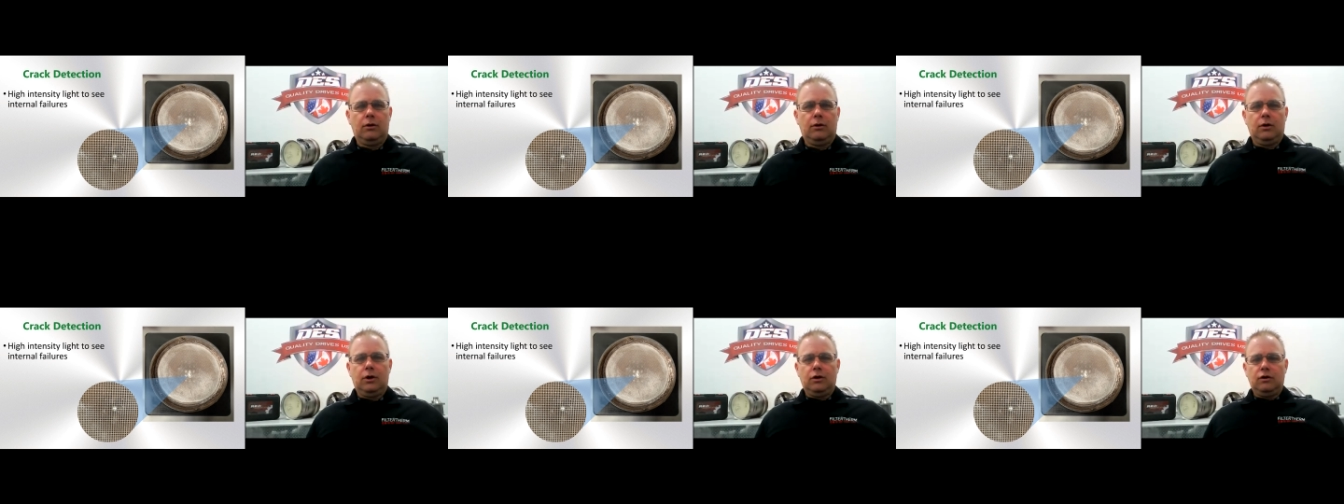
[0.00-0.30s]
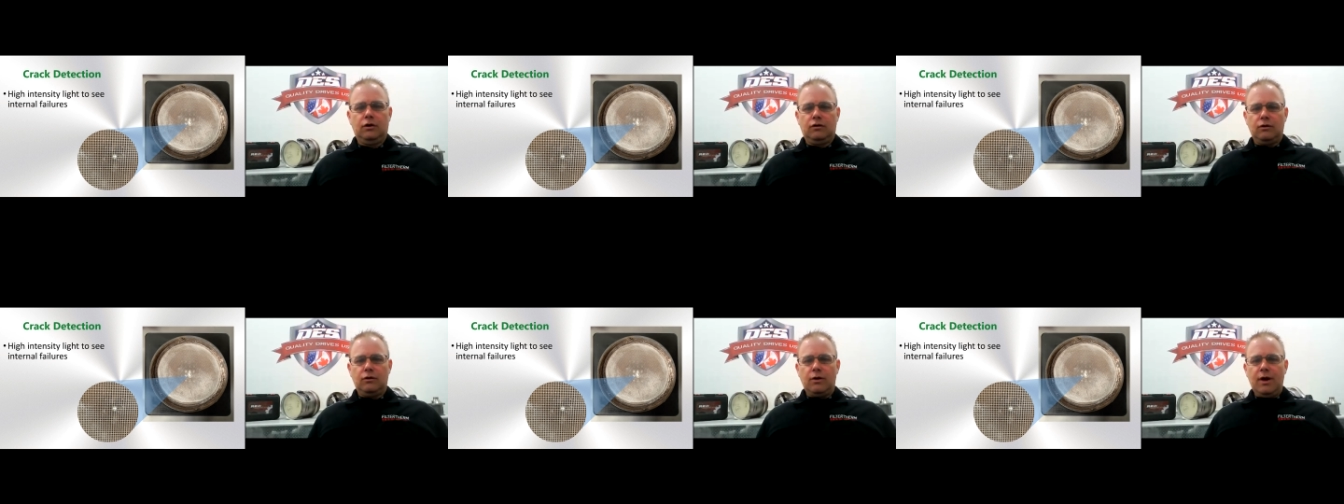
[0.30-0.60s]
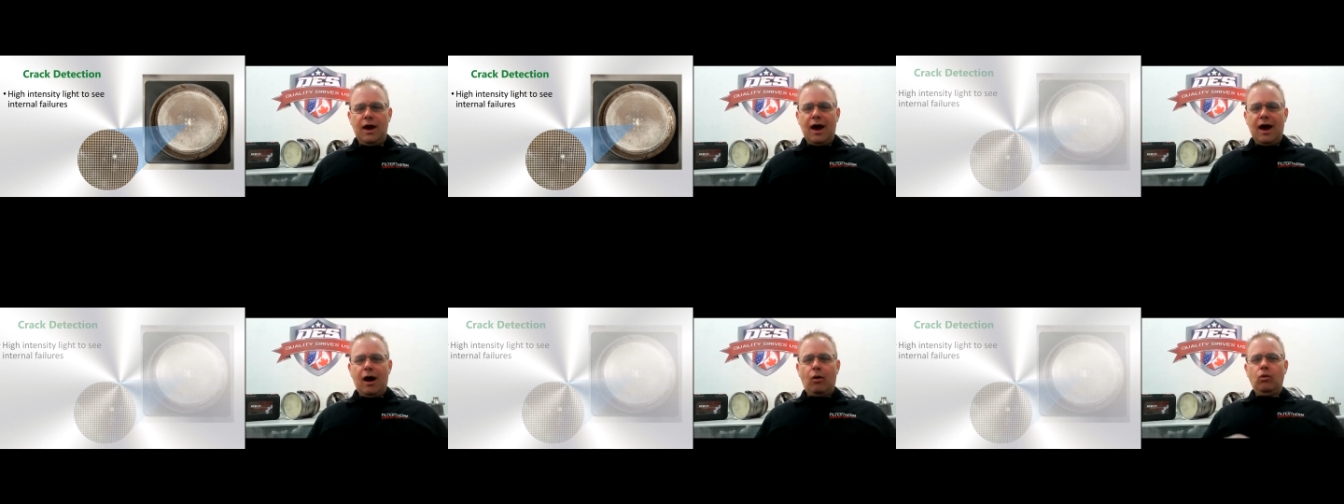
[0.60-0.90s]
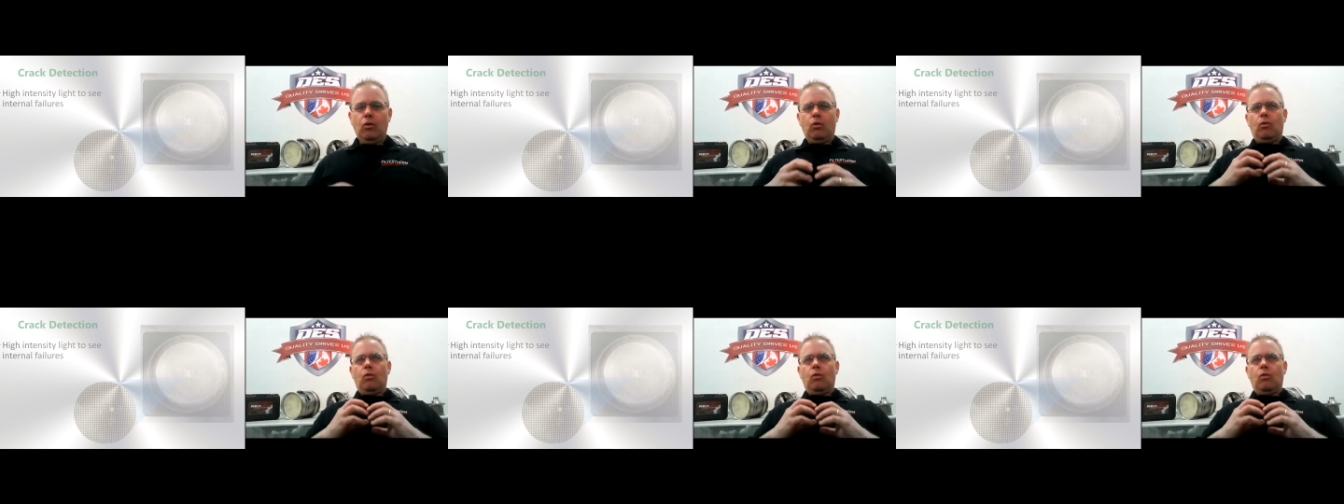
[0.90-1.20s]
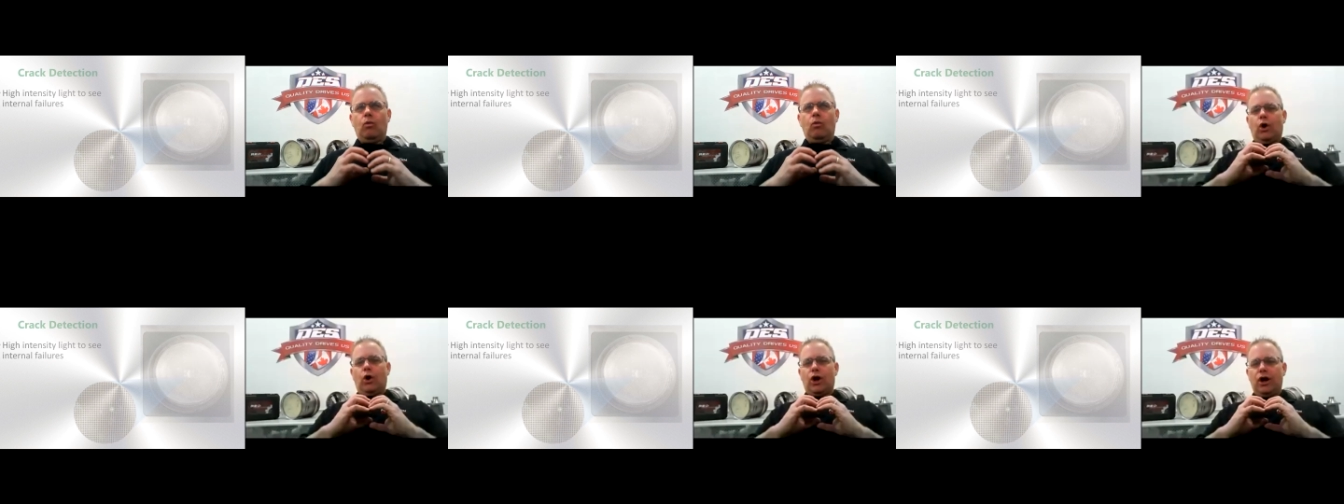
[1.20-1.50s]
So now
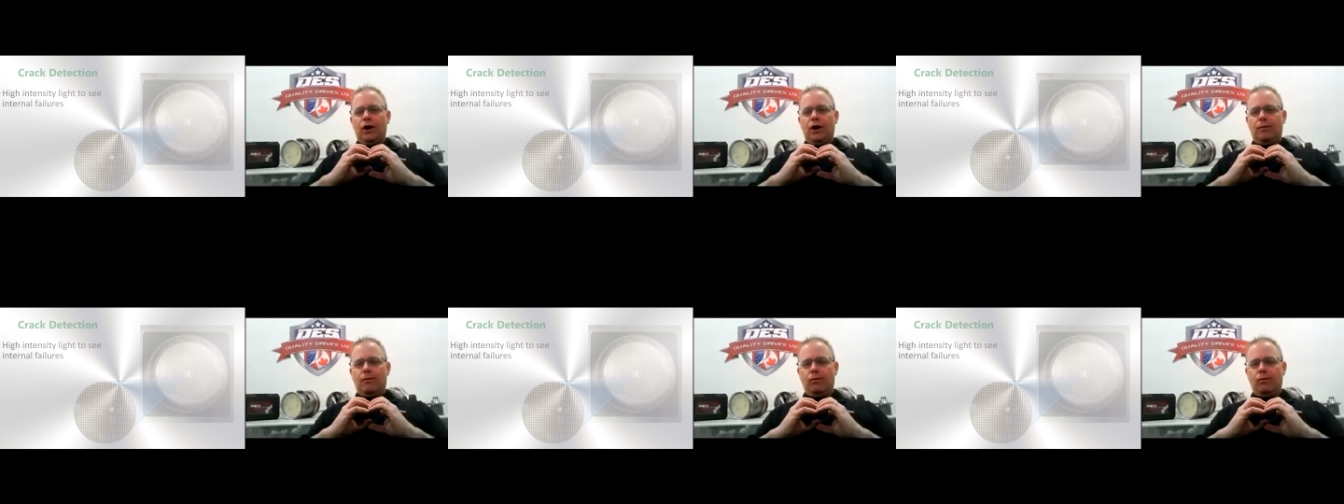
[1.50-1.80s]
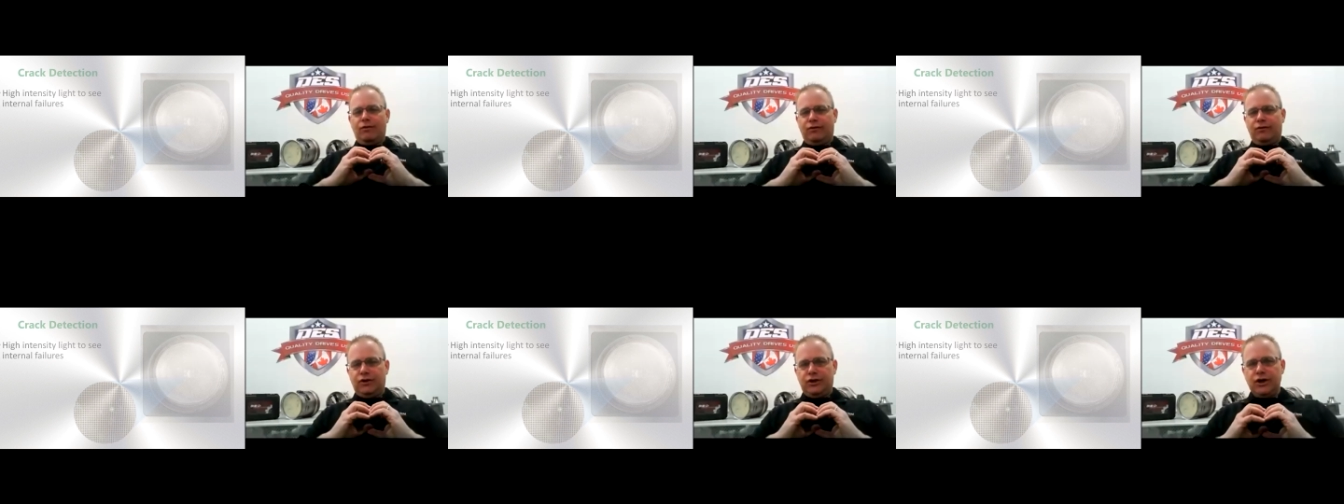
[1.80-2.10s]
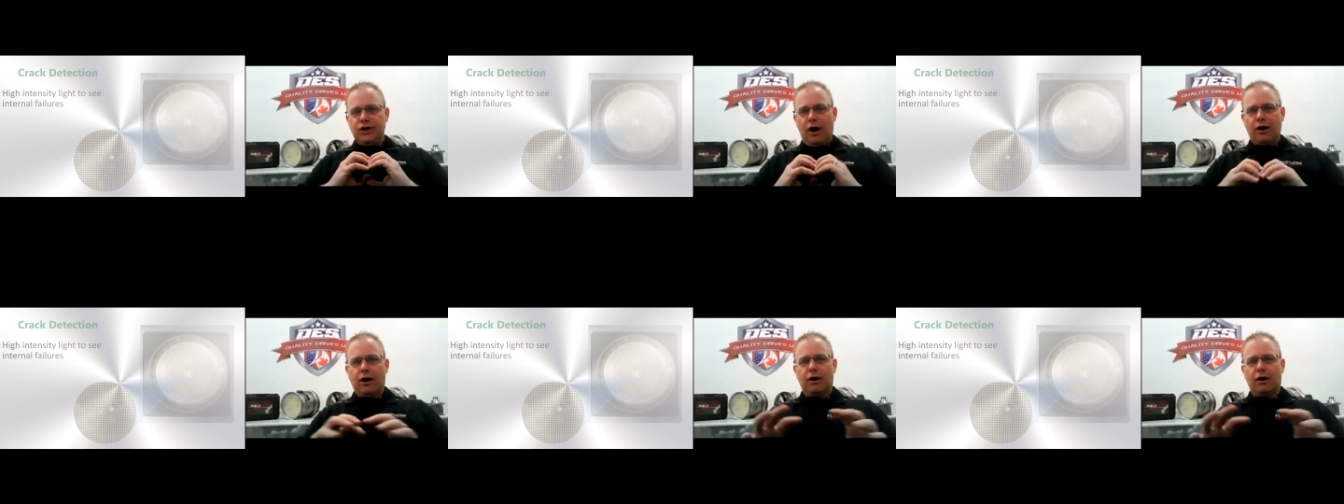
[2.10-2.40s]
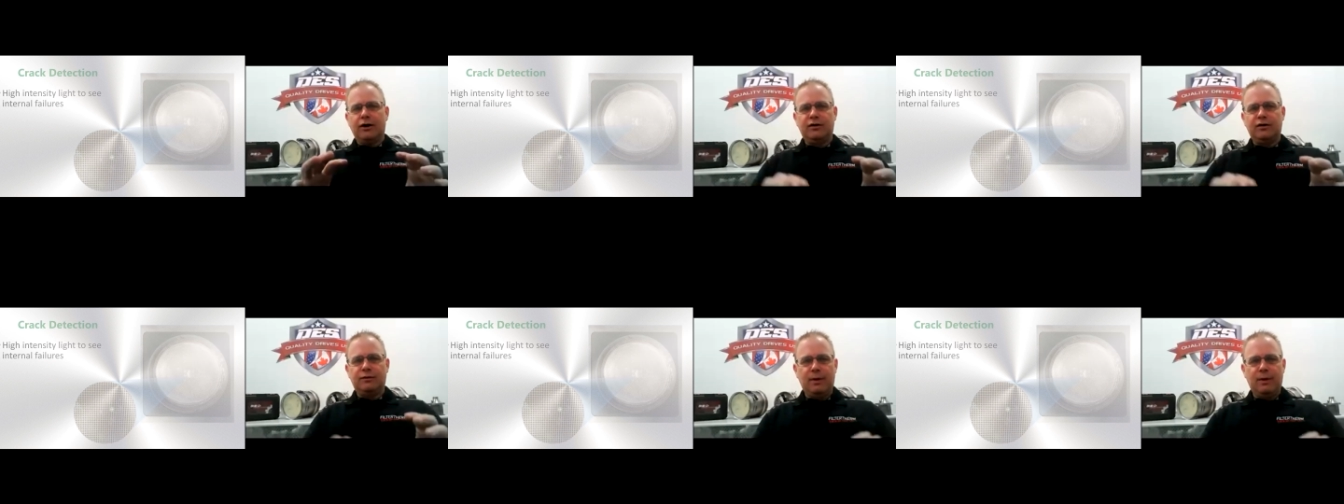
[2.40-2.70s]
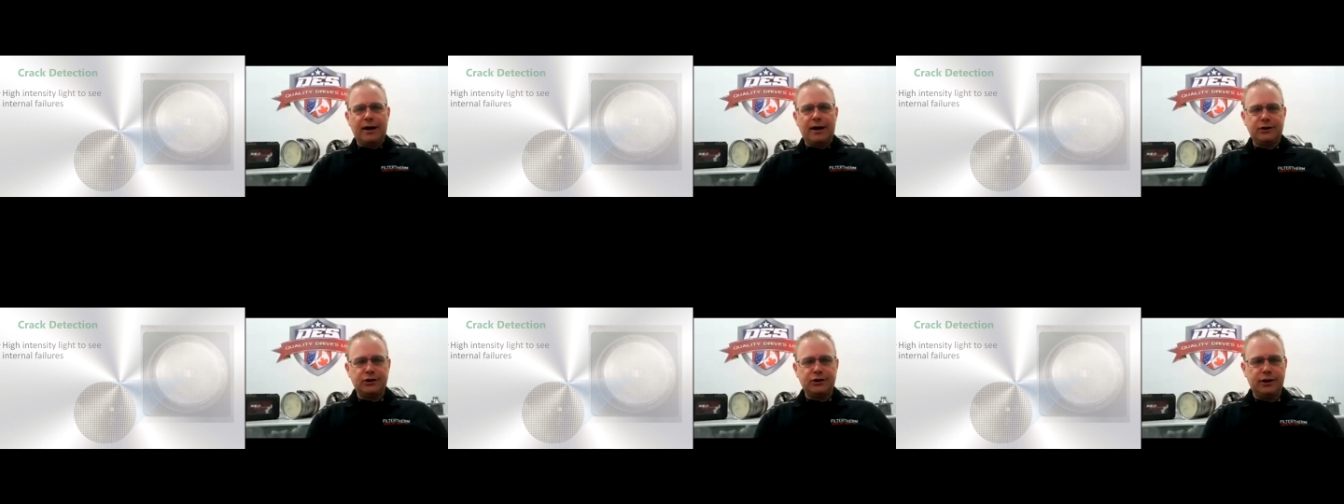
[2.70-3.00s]
we've done our
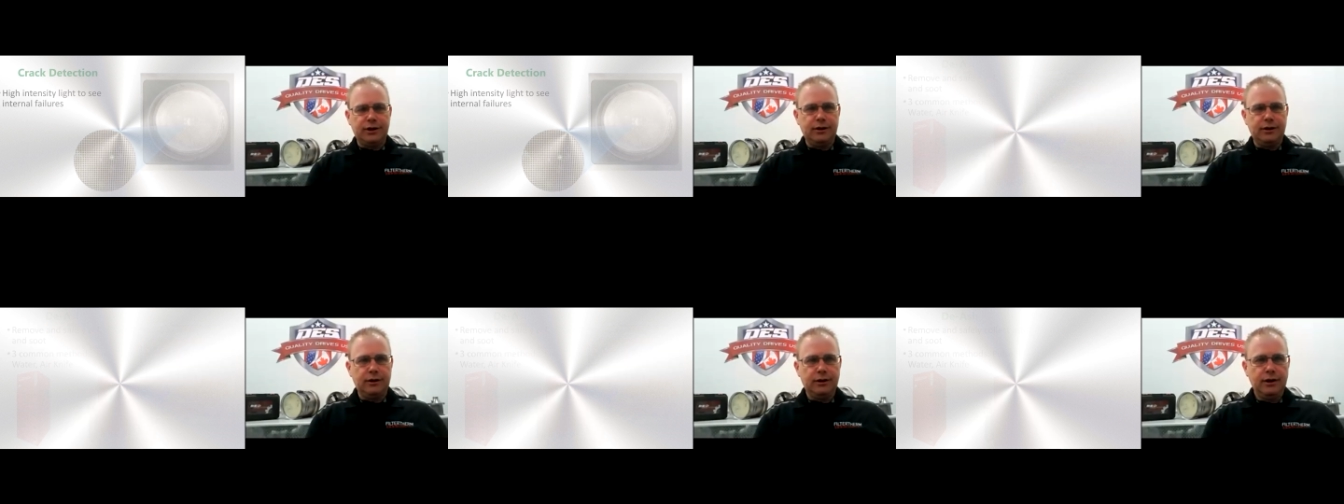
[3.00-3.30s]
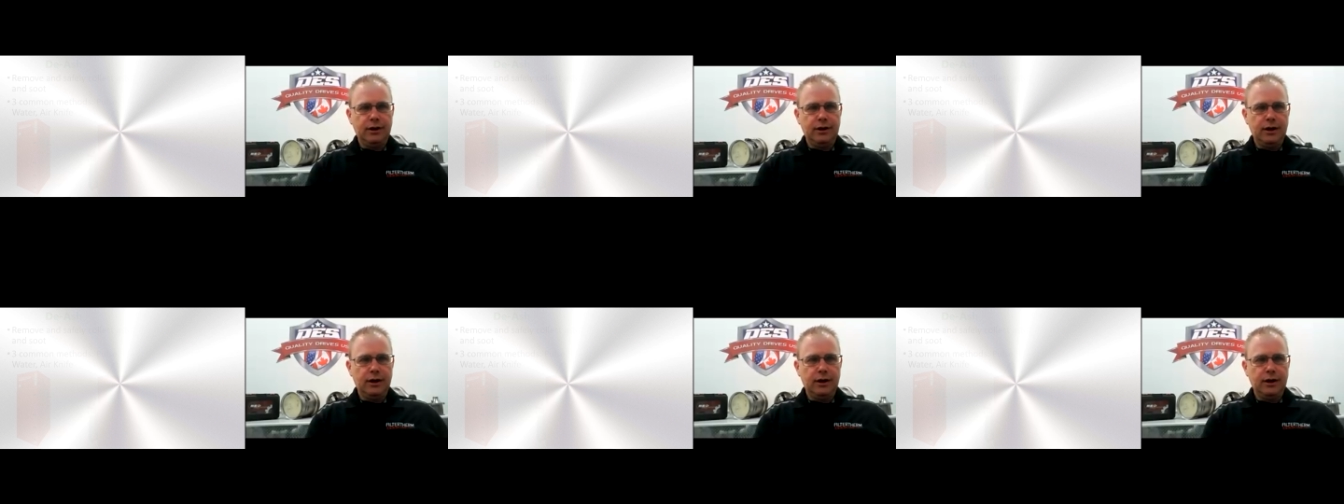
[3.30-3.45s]
inspection,